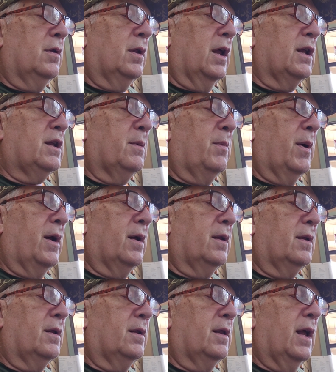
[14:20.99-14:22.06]
That's about
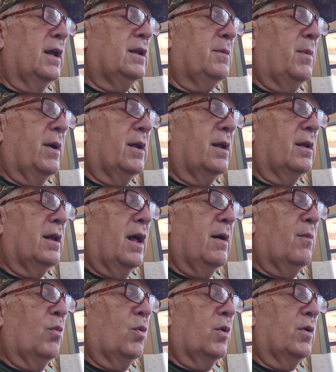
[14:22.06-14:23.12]
a
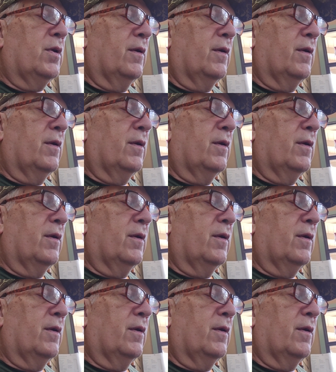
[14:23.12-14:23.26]
lot more